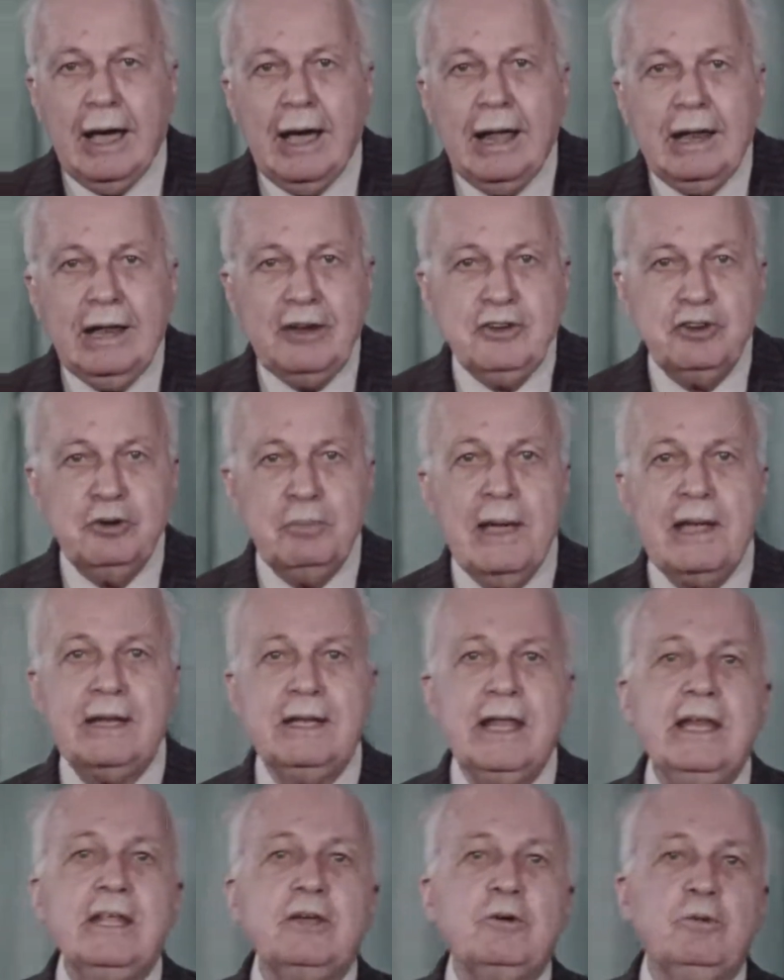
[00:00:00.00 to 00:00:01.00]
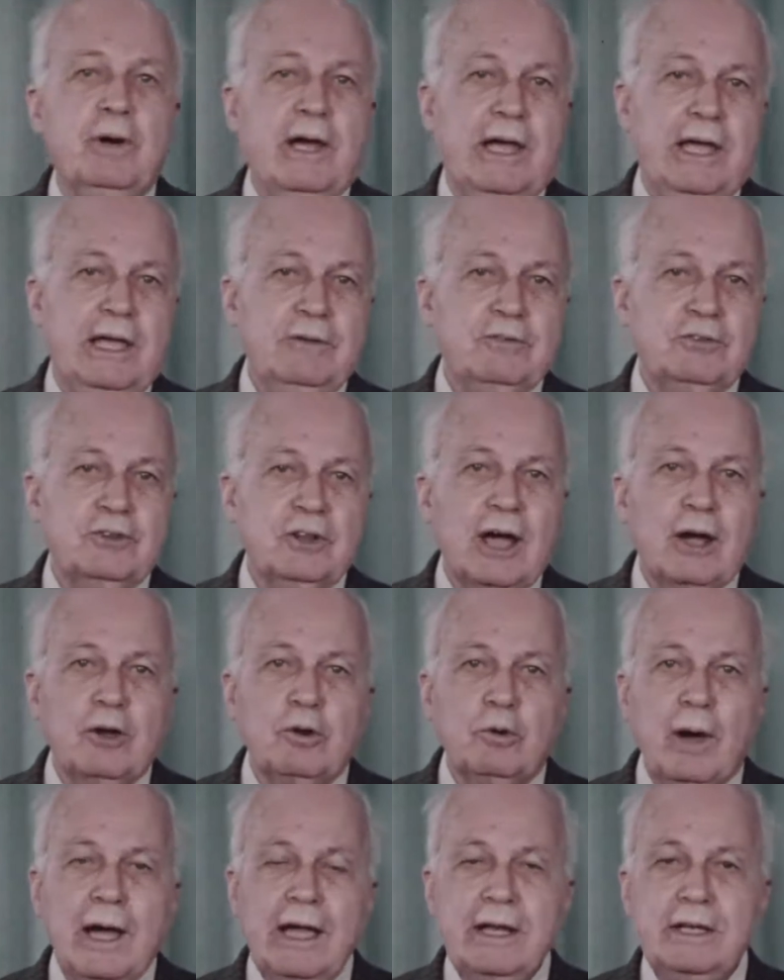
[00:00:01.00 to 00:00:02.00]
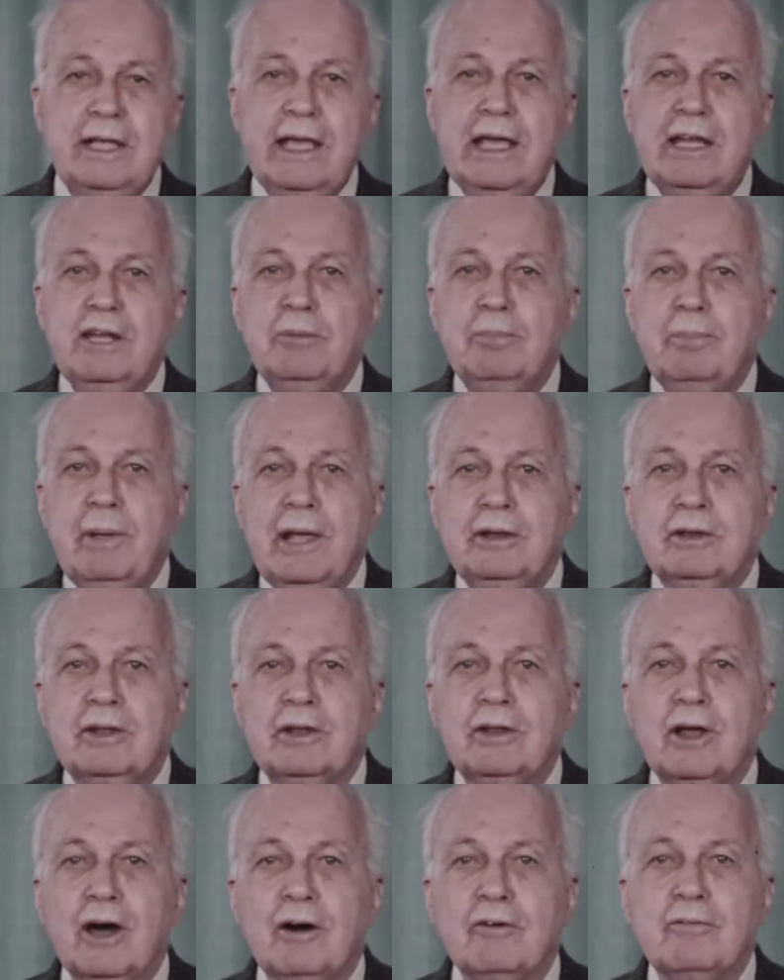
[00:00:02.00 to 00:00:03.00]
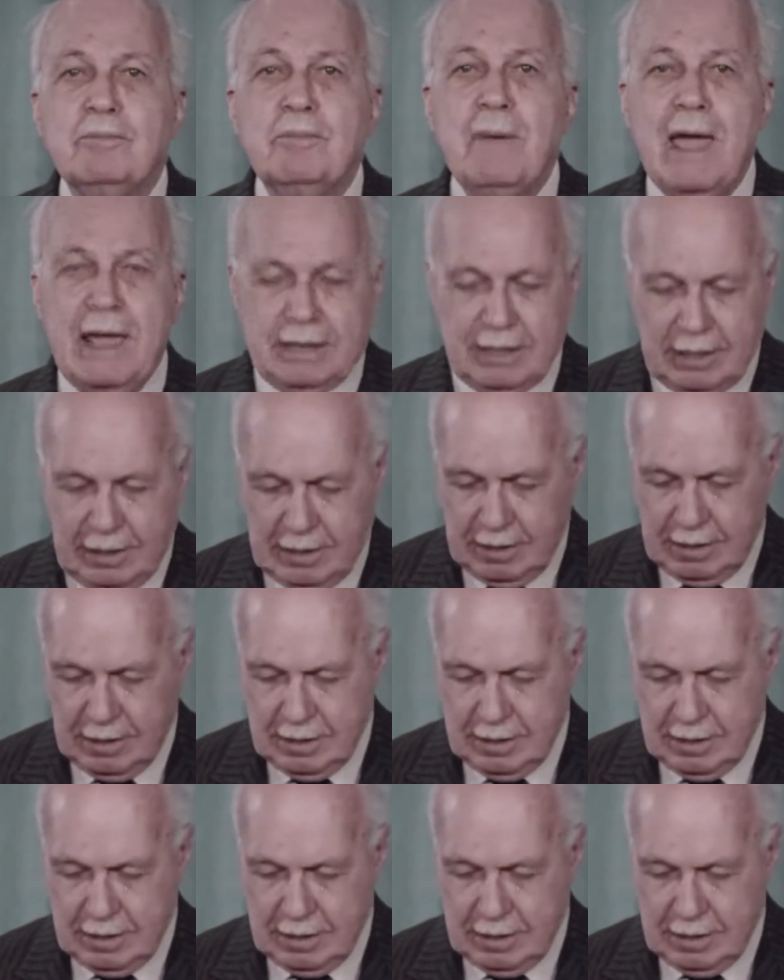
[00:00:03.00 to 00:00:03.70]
Electromagnetic waves are quite independent of matter.